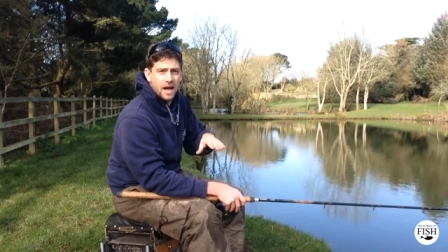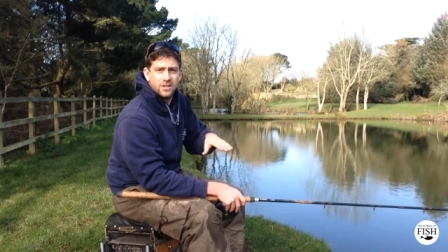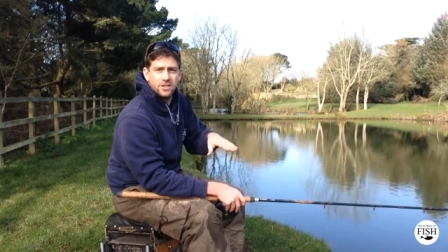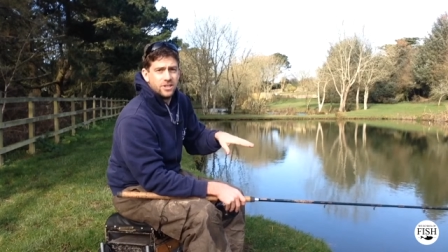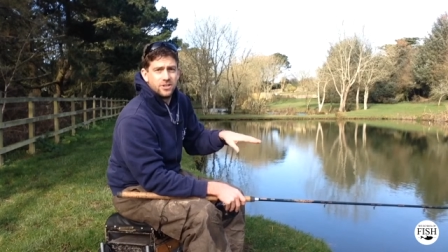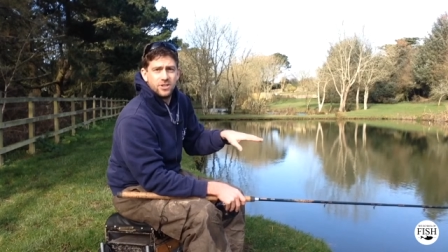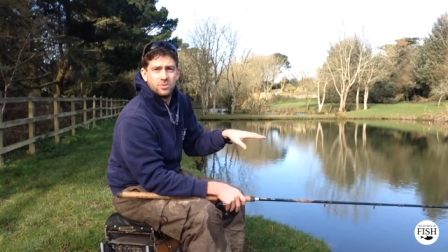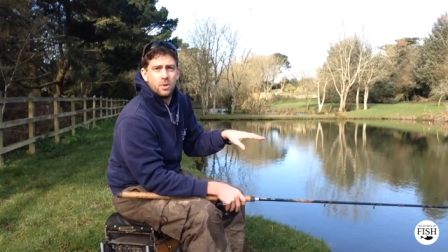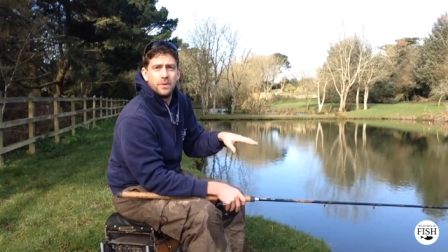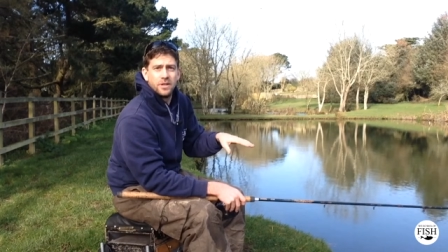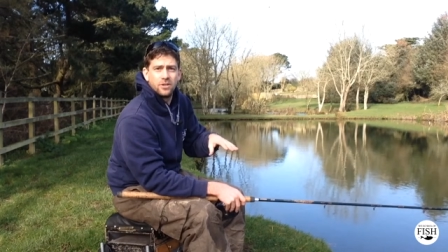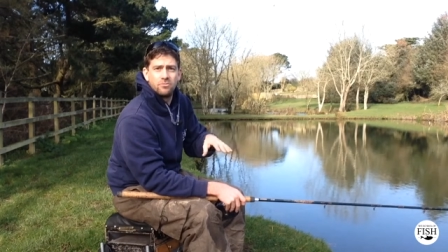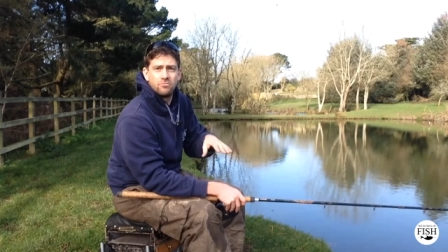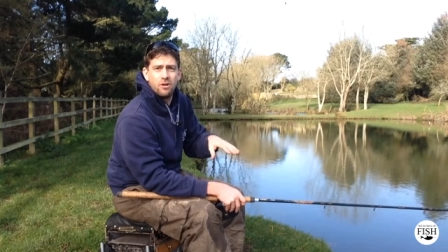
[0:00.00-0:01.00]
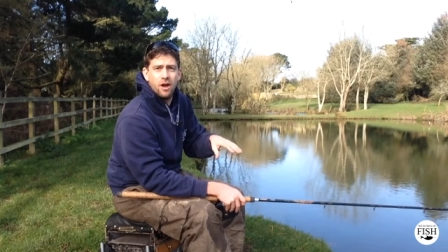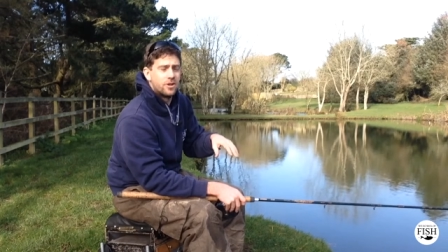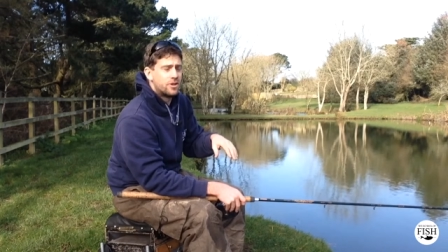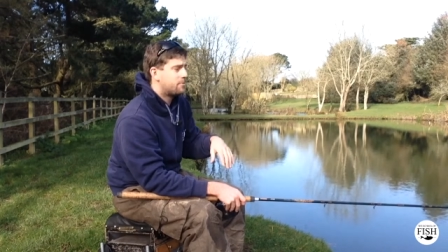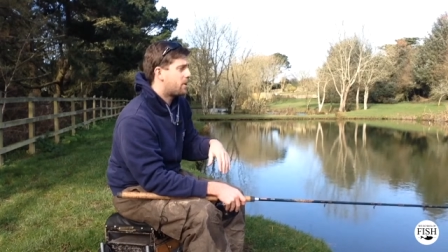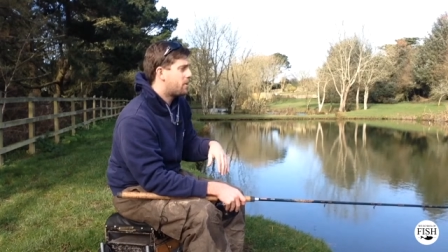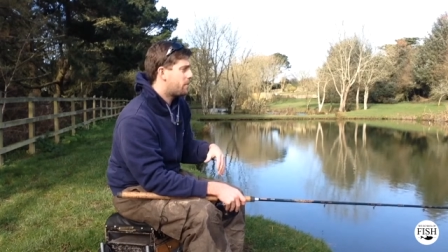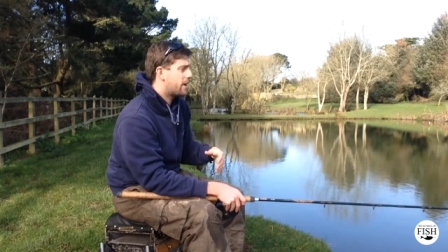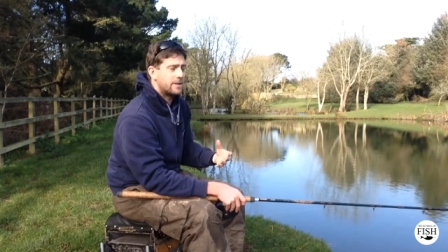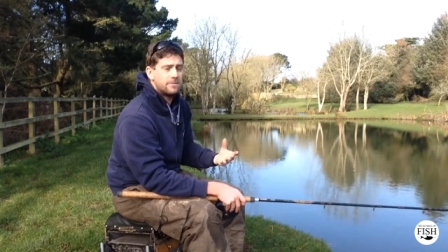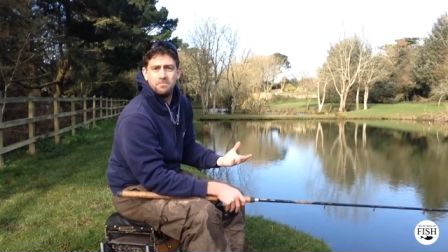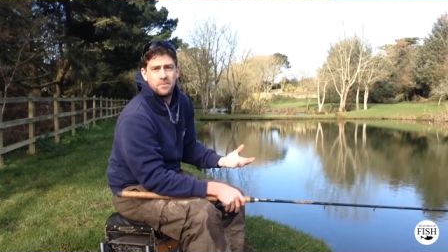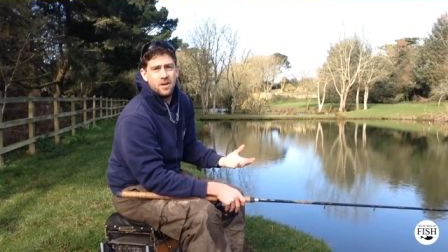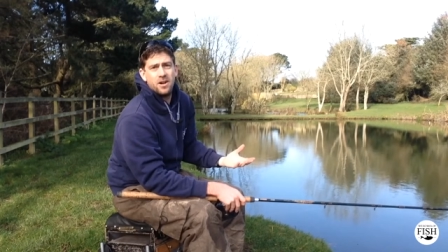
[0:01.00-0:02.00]
actually just swimming right under my
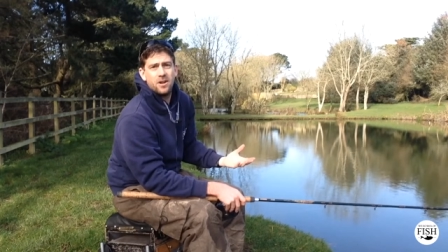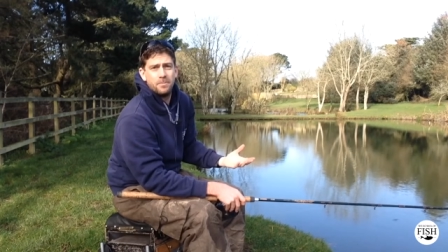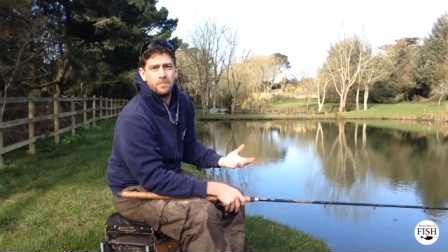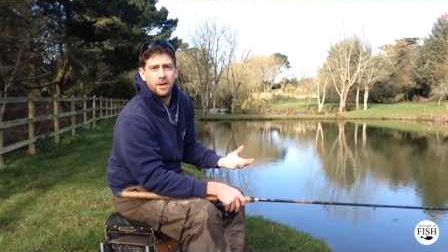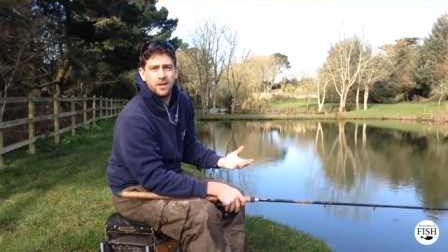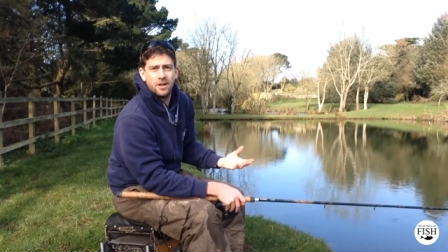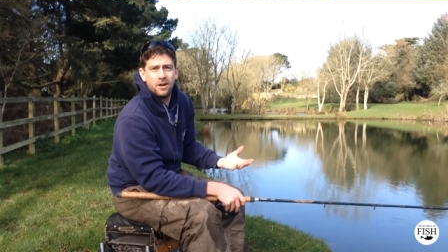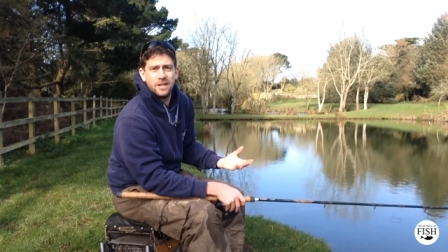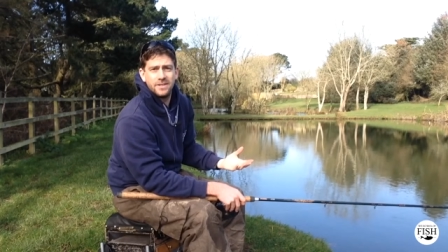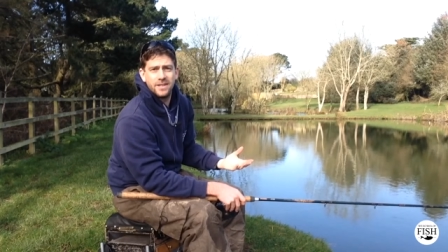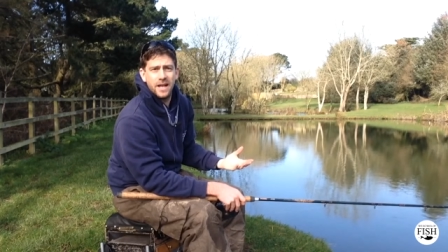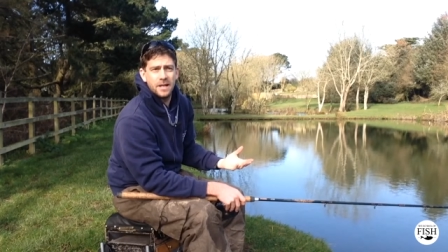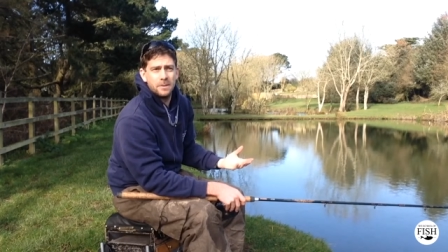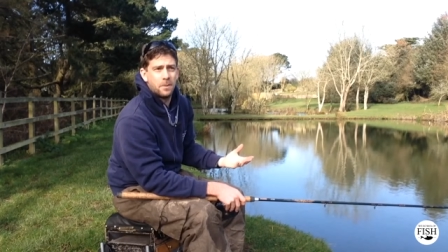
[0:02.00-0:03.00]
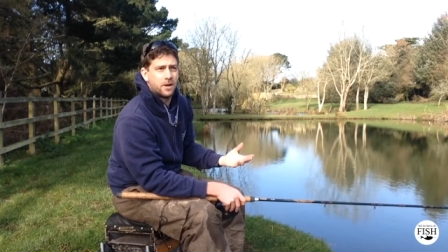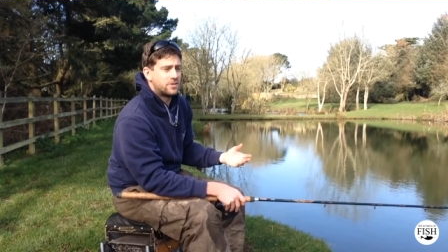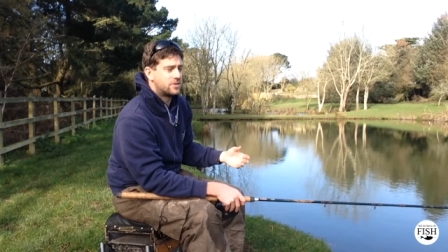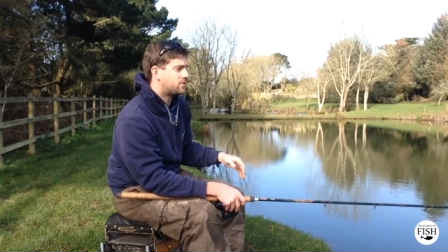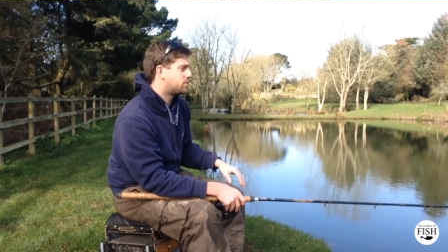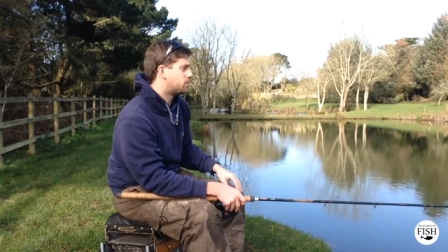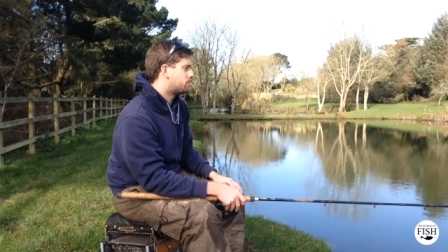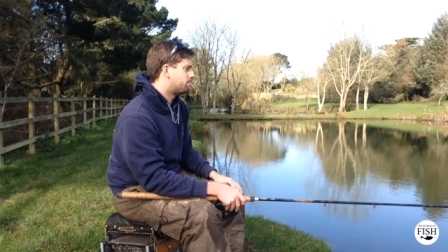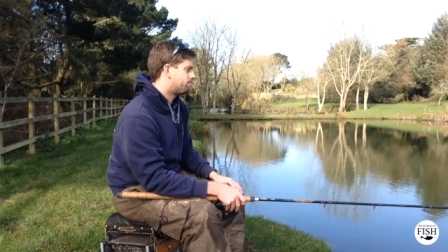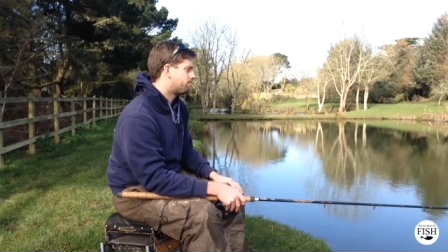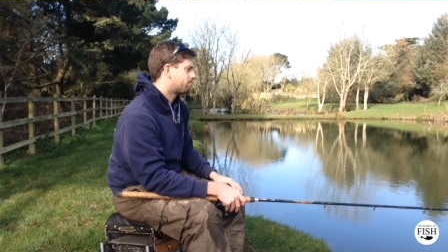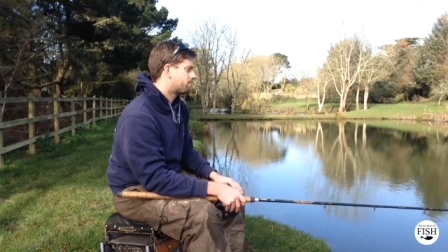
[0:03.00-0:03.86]
bait, and I'd be unlikely to get any bites at all.